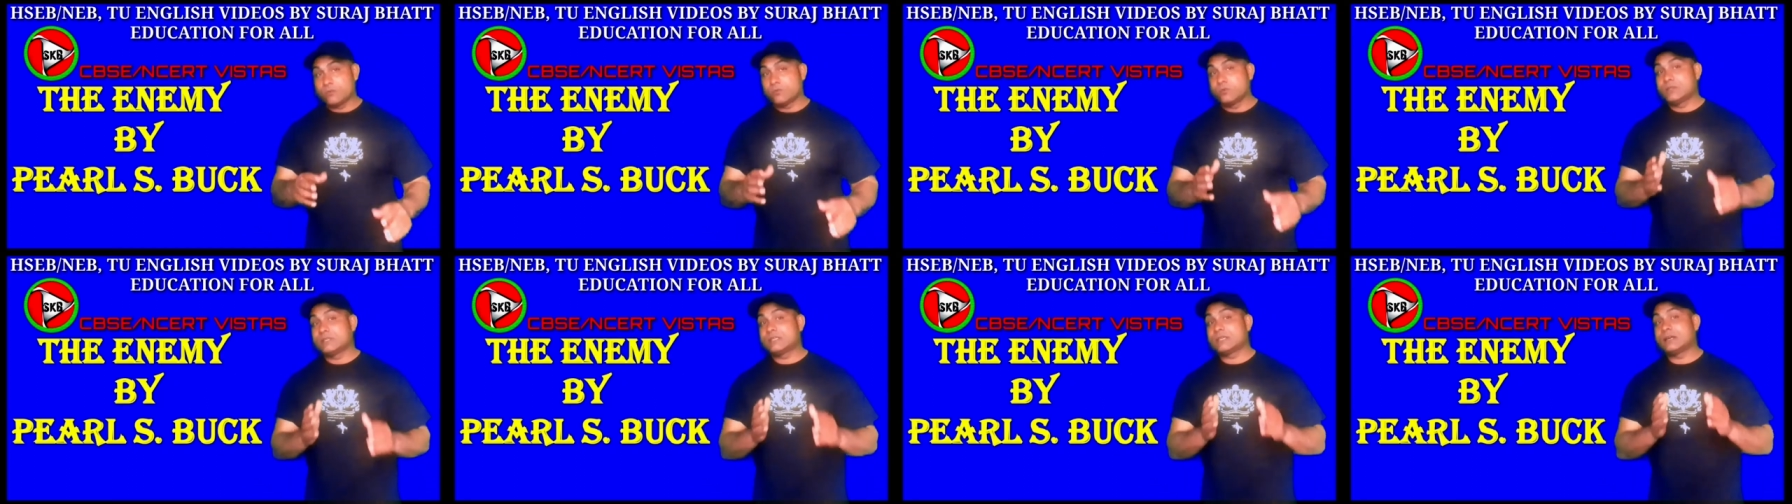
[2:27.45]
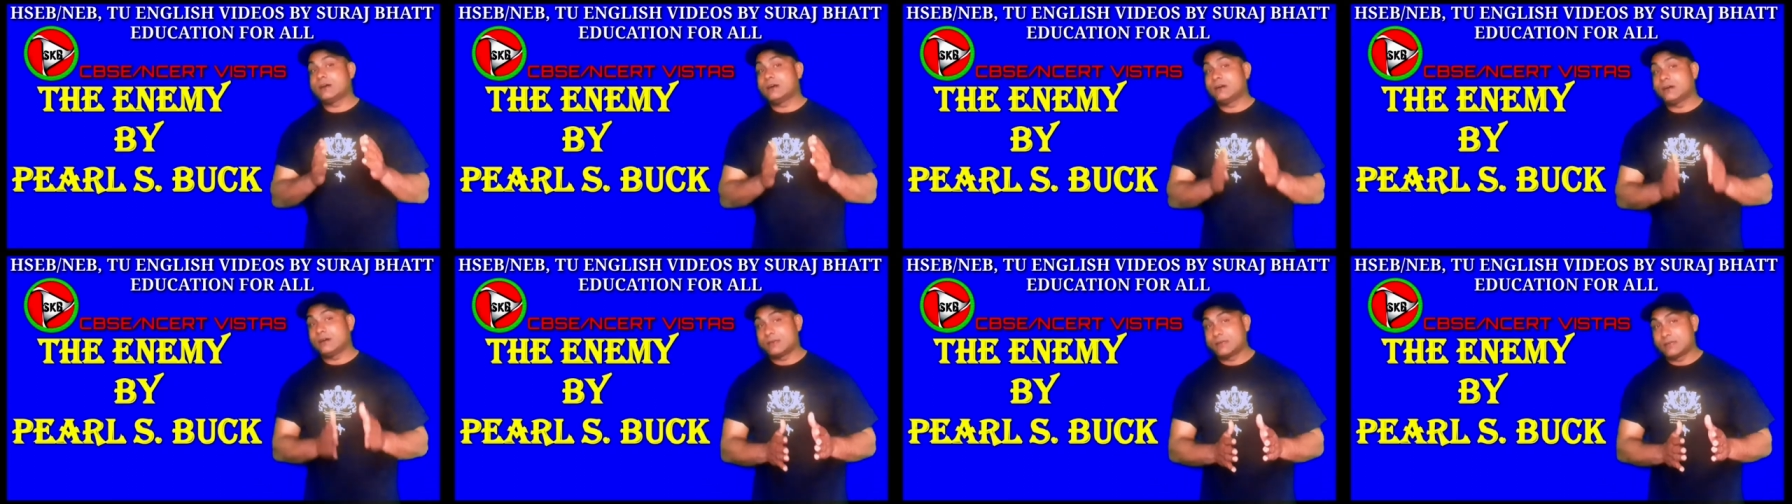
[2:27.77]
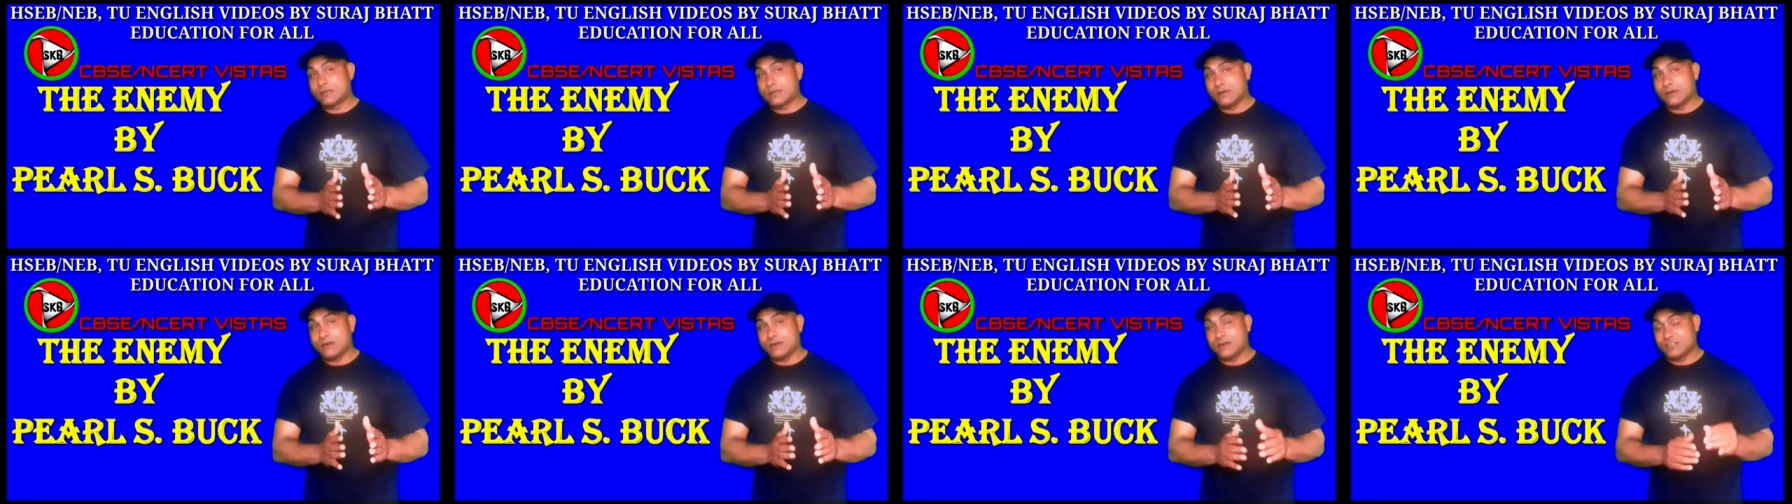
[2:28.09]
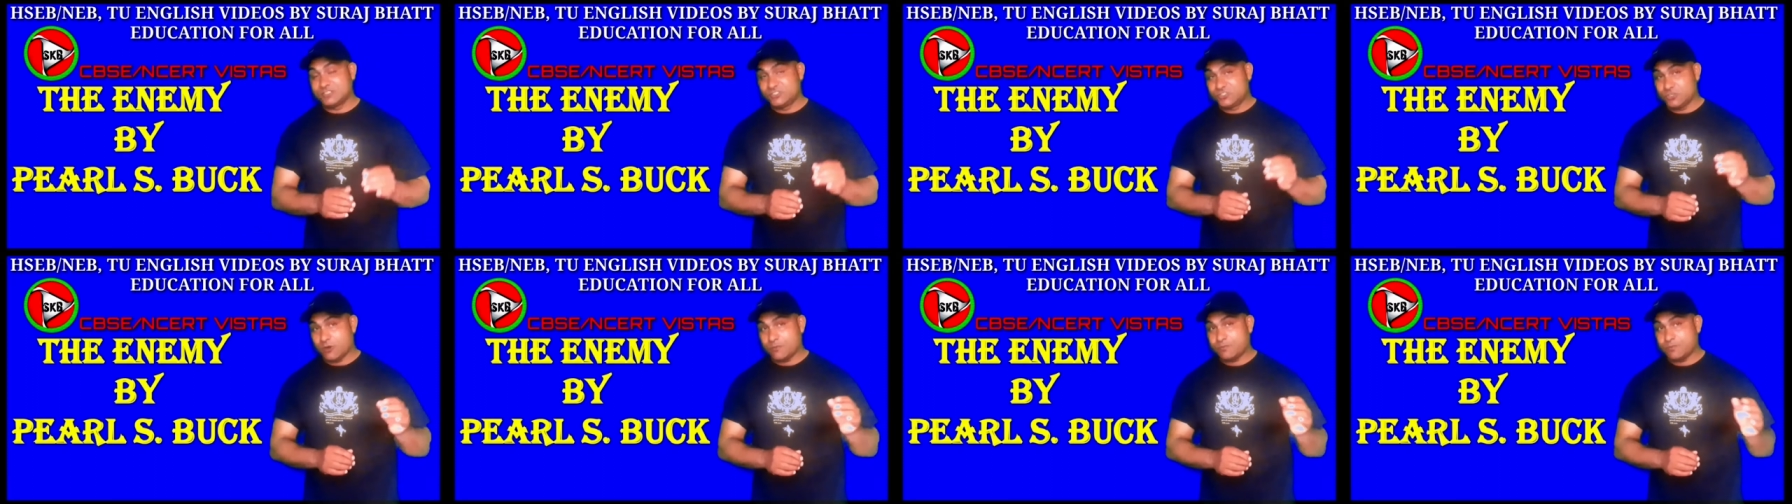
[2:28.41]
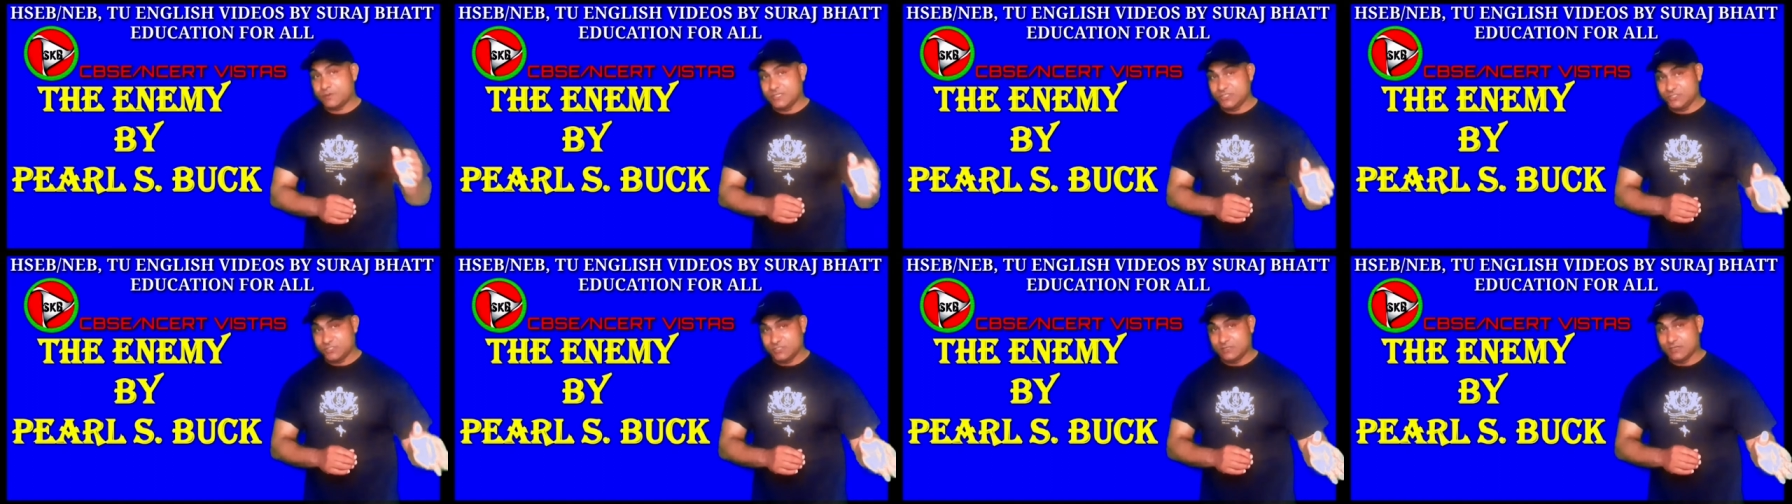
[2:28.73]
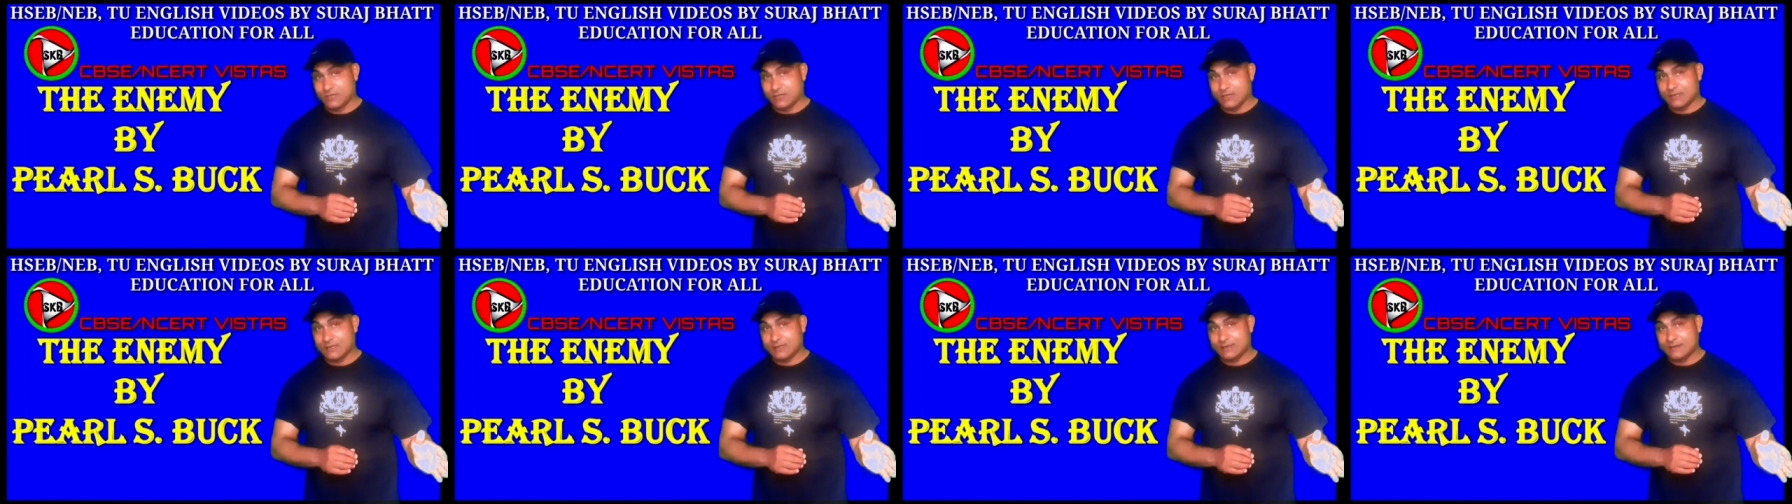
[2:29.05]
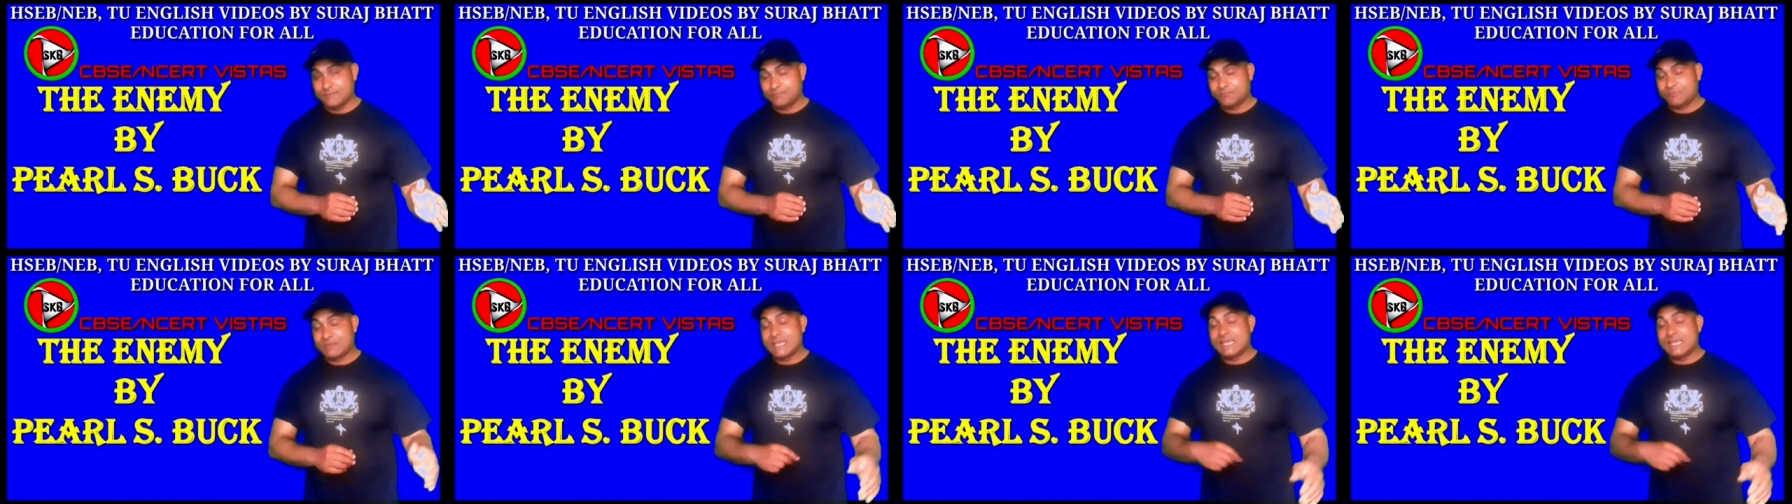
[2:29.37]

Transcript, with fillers: with Hana, a Japanese girl.